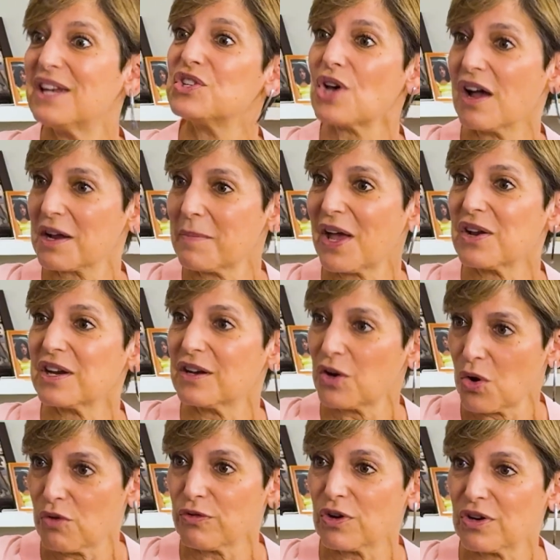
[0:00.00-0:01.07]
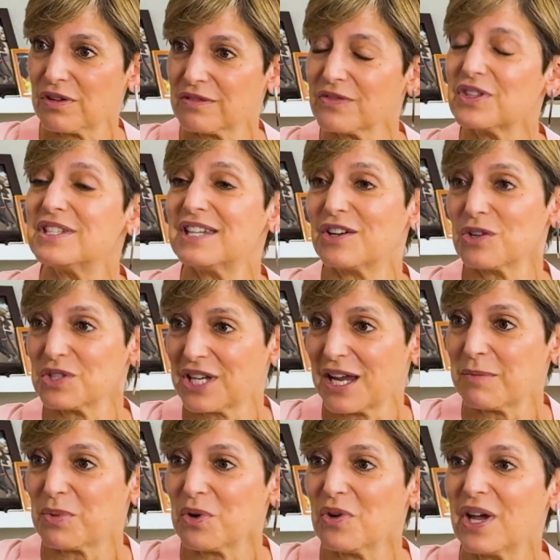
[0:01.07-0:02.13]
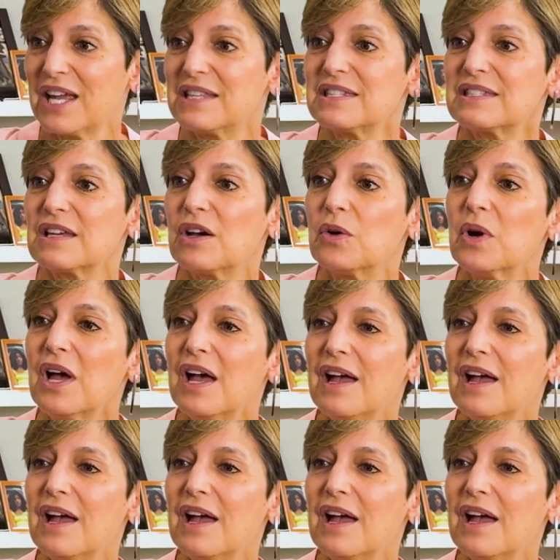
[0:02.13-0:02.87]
and talk about it over the dinner table. And so